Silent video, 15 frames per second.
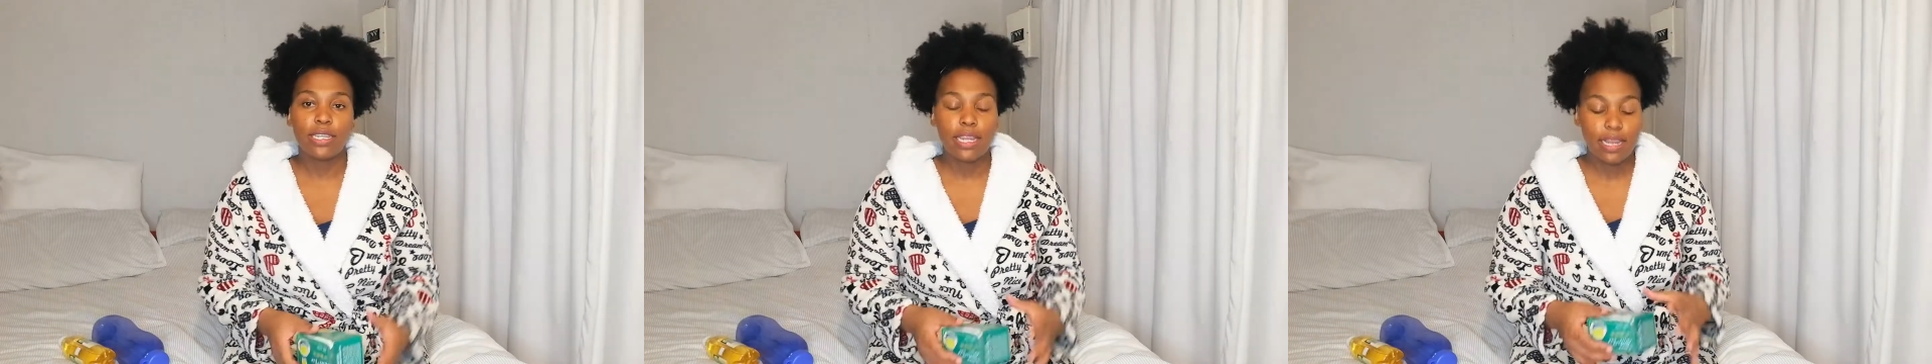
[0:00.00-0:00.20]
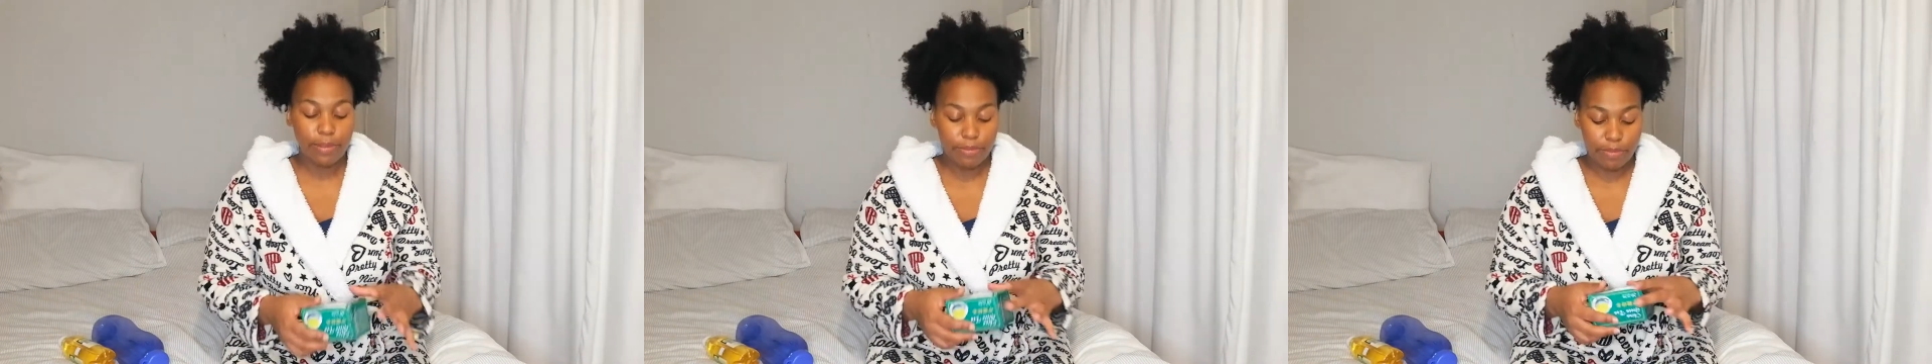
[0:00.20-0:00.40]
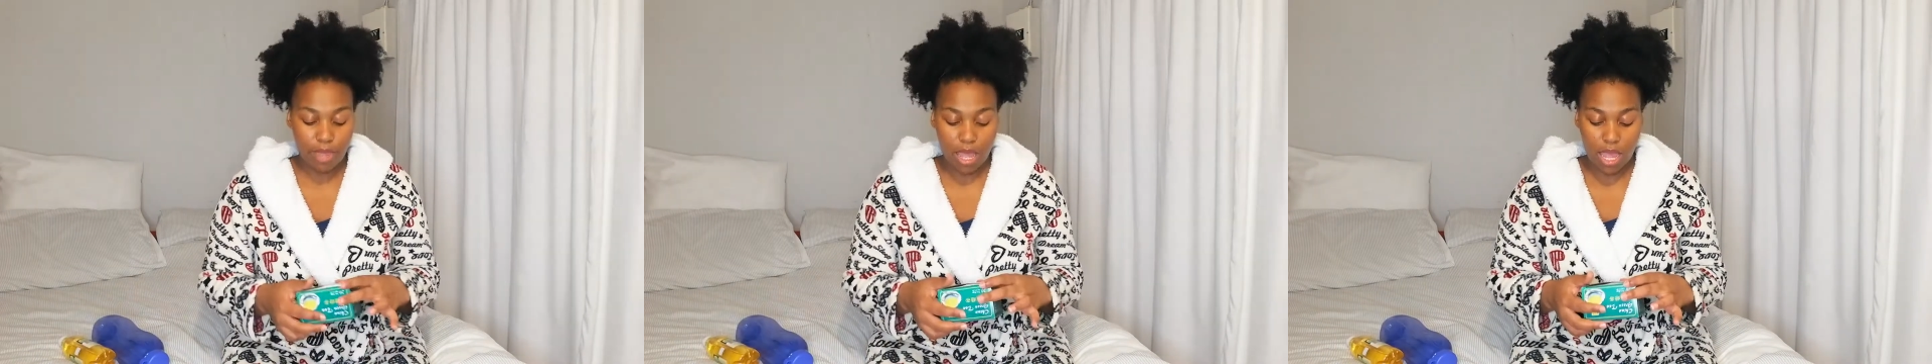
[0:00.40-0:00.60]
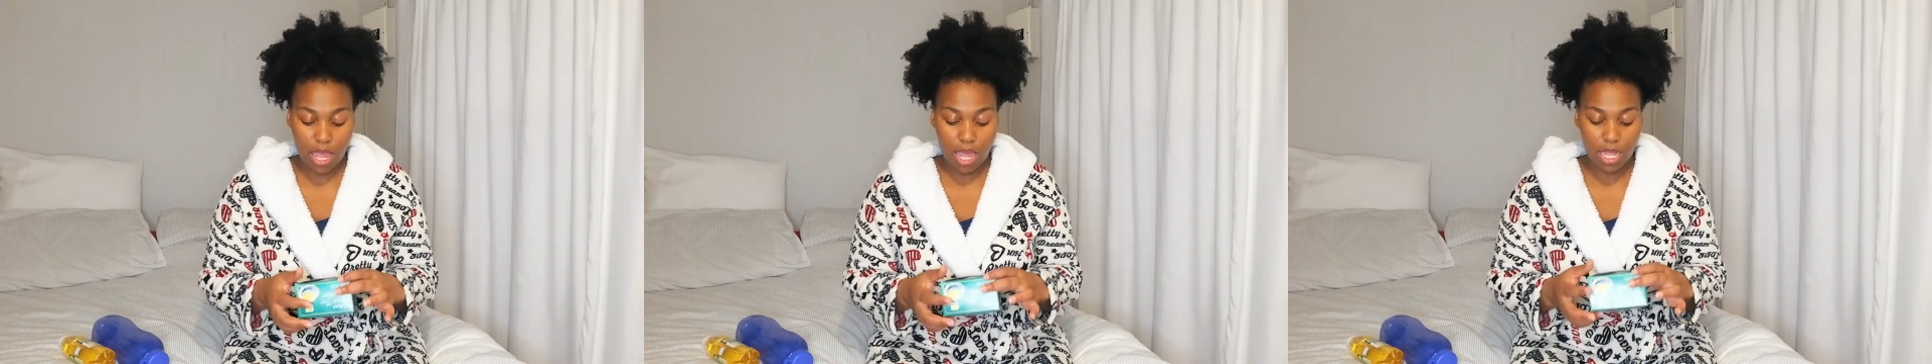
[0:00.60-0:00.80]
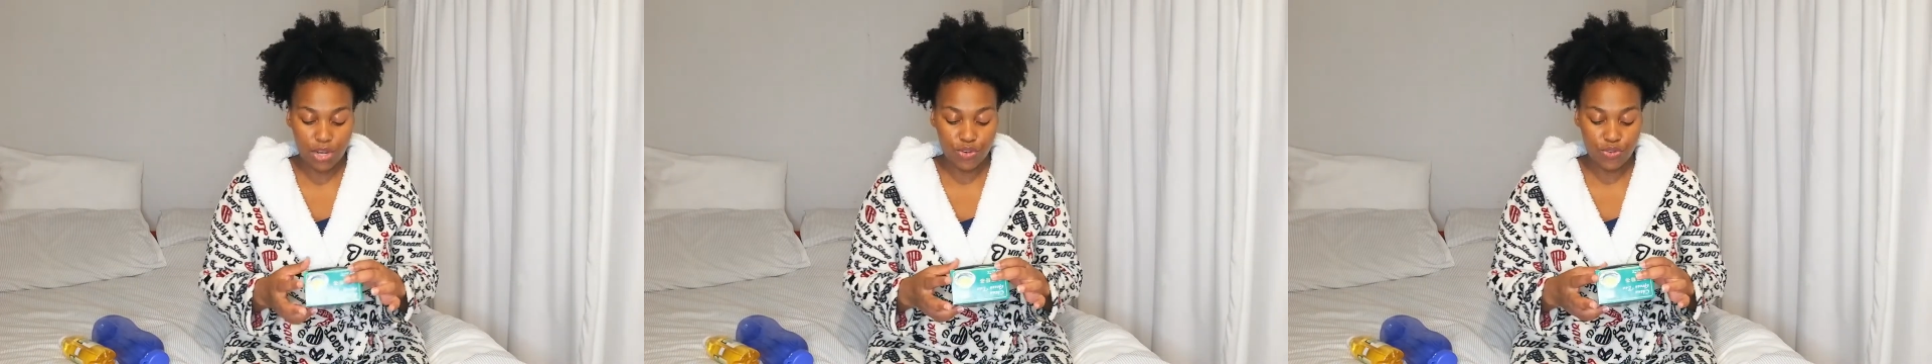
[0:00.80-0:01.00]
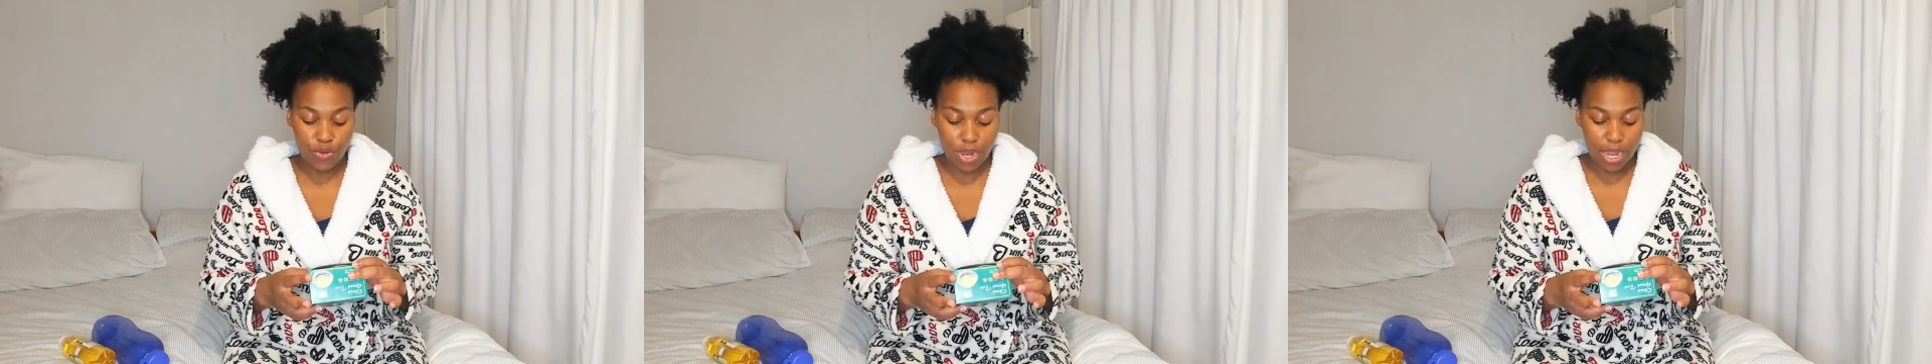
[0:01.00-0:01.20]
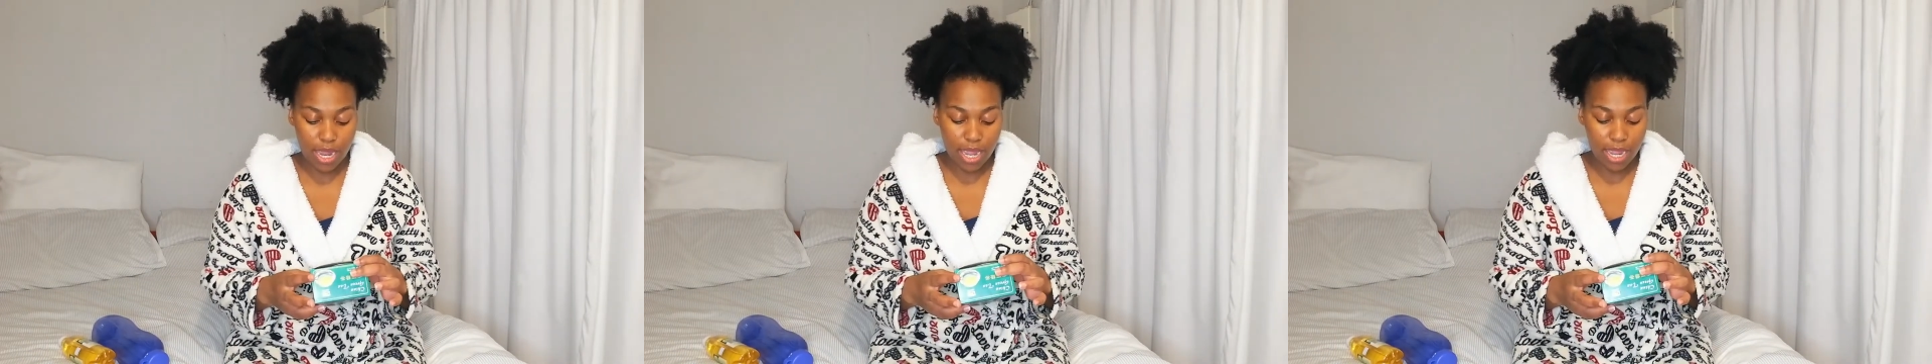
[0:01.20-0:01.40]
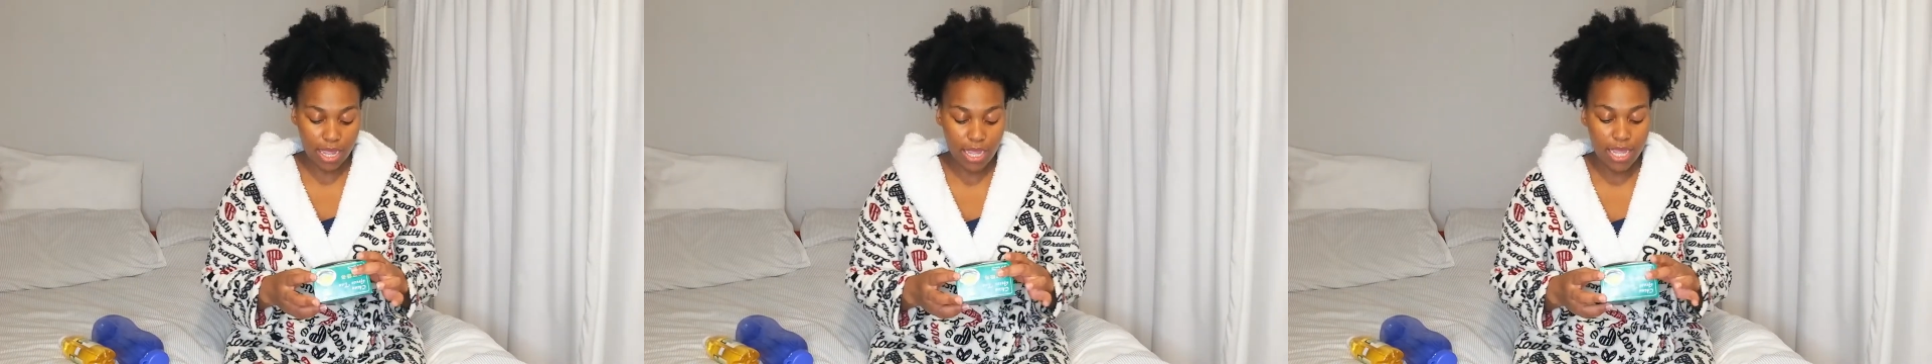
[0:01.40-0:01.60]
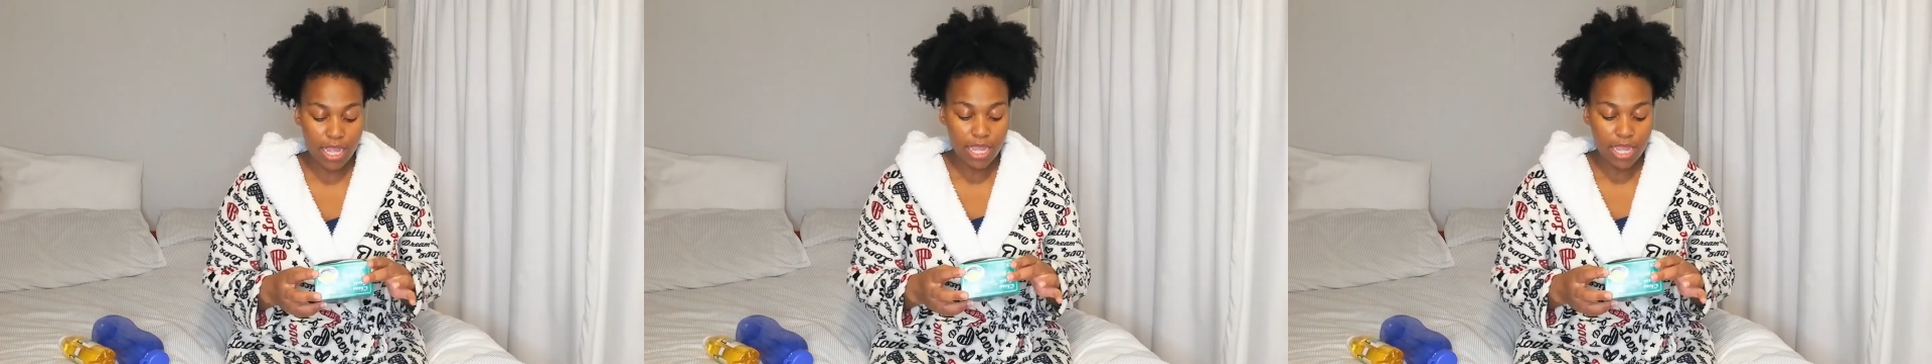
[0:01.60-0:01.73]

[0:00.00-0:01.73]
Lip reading: that I'm drinking.